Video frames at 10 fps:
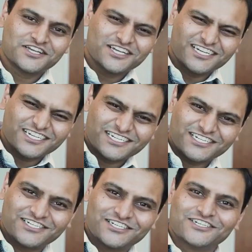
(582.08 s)
And that's it.
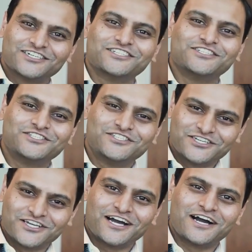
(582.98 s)

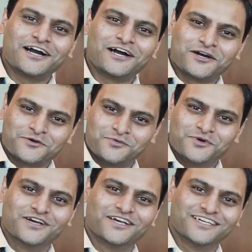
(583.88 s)
You have
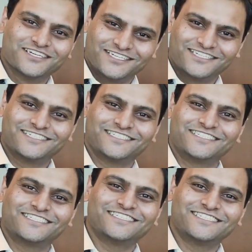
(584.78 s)
successfully minted your
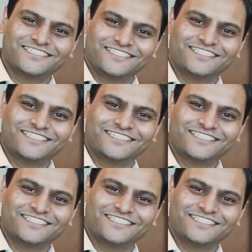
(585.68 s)
NFT.